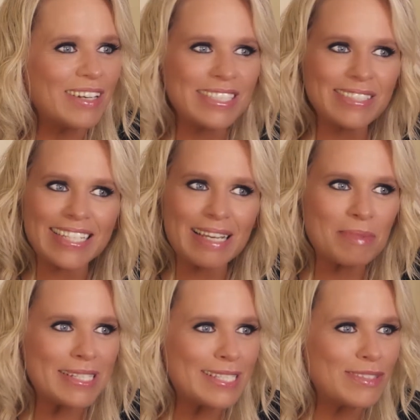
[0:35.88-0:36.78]
I didn't let
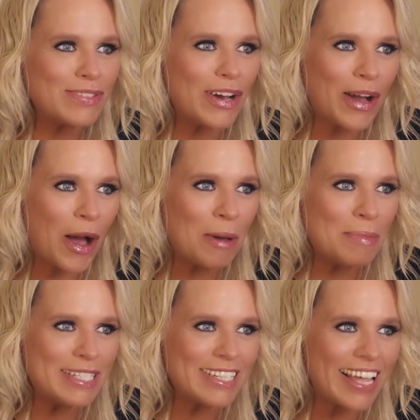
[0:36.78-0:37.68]
myself go
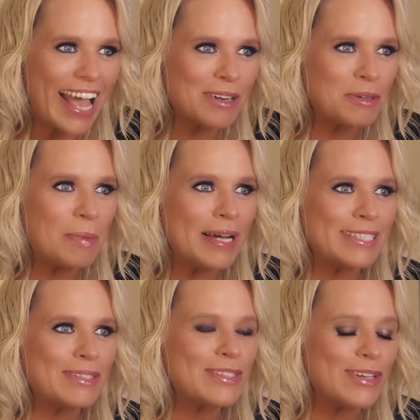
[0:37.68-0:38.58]
home until I had all my
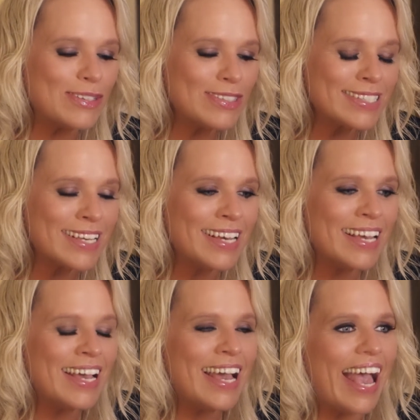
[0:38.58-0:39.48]
little songs.
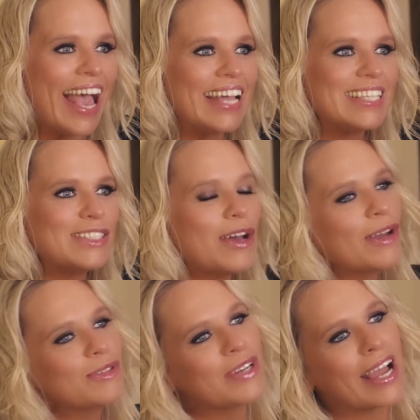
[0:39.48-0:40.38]
And the
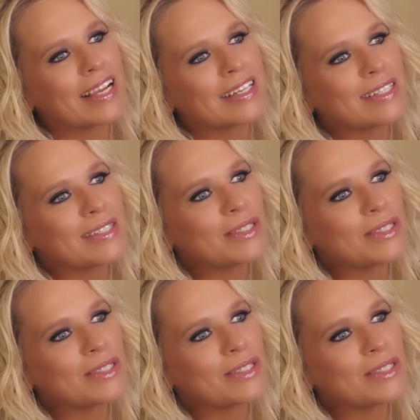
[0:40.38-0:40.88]
title track,